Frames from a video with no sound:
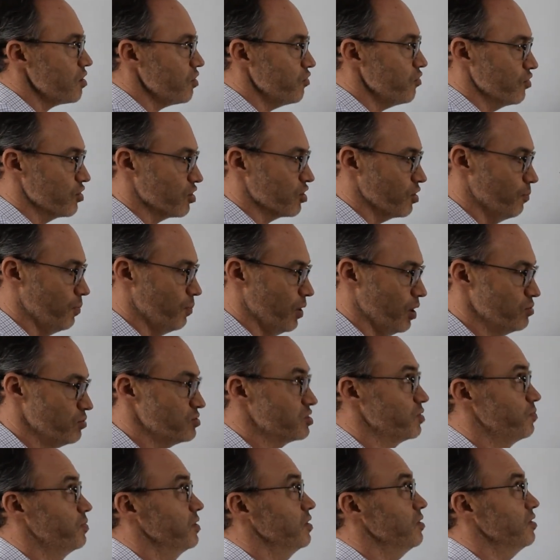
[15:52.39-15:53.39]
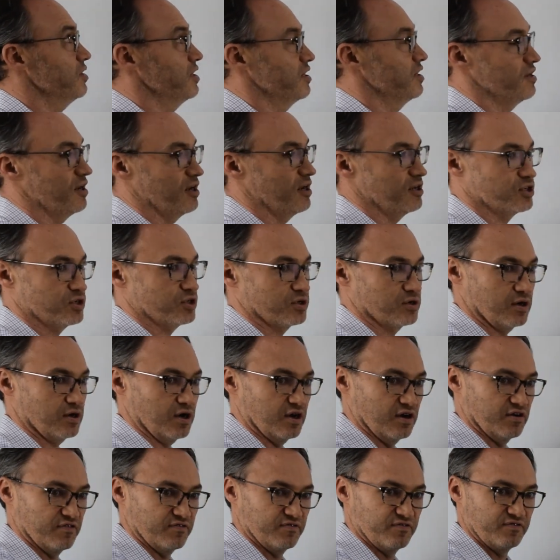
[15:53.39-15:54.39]
The composability nature
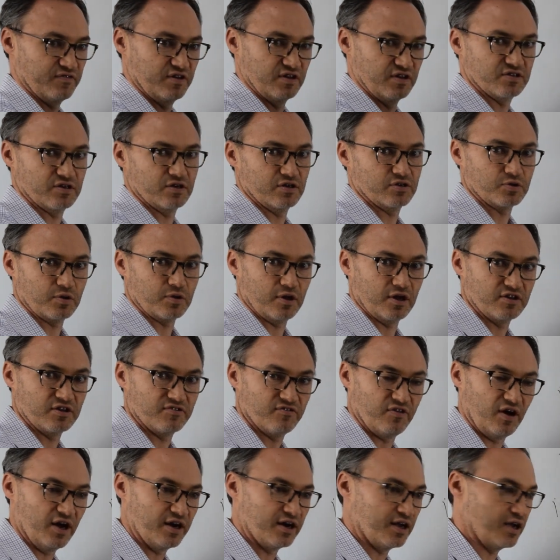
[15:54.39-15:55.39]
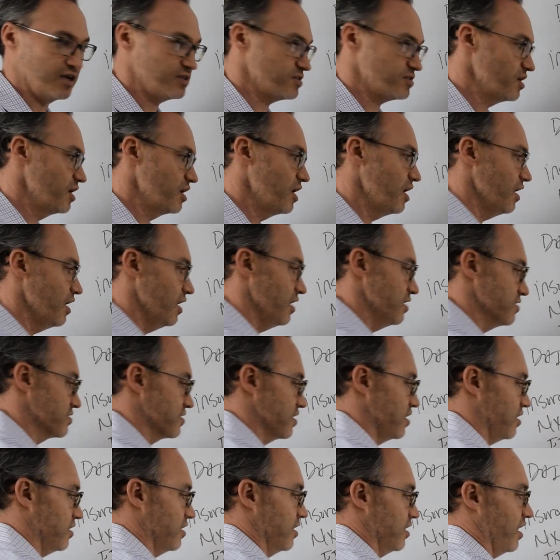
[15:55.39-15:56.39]
of decentralized finance is
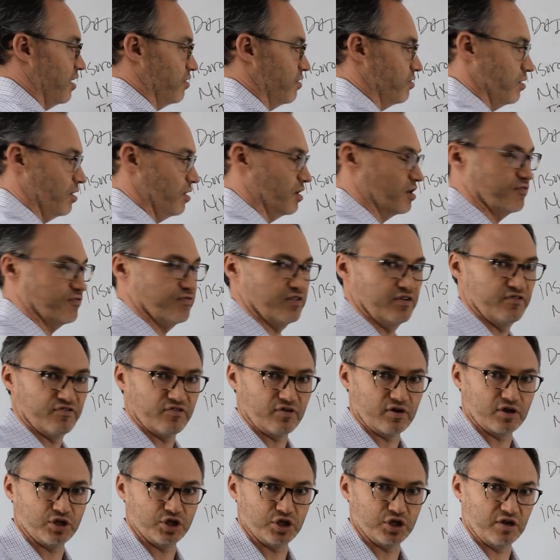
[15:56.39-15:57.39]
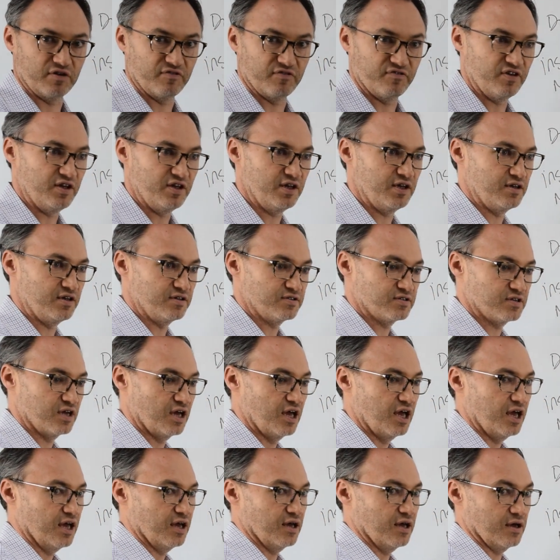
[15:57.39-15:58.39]
cutting out a lot of the friction and fees,
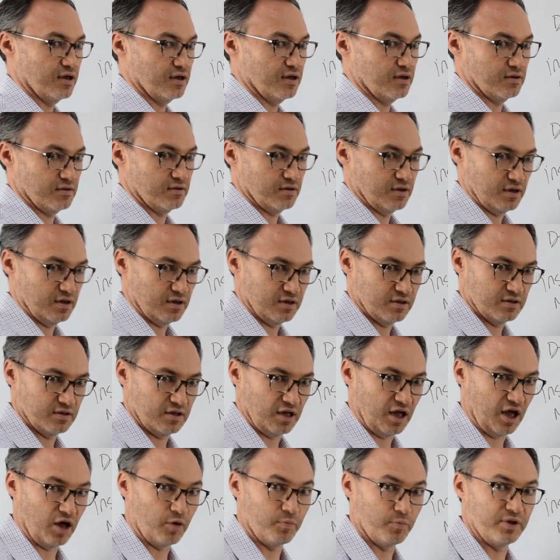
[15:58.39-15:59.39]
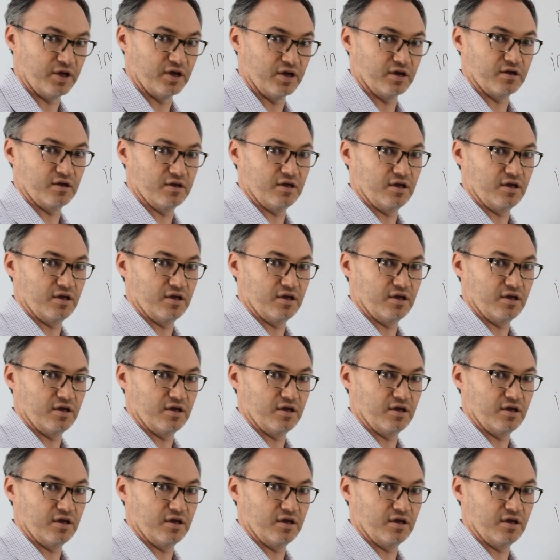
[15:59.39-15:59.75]
albeit